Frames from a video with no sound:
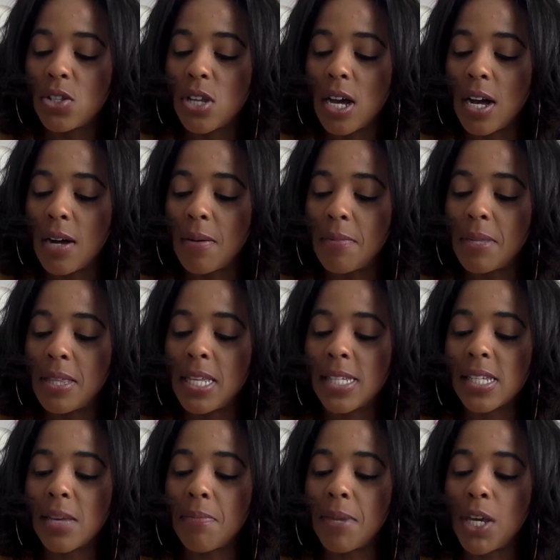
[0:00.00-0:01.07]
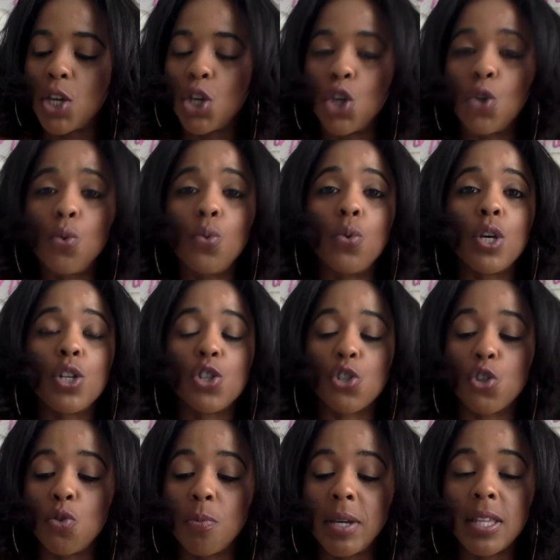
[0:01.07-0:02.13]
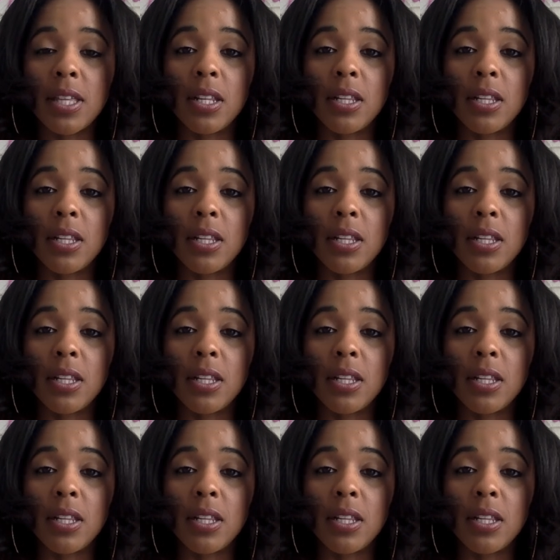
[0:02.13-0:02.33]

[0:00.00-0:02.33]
This could be you assuming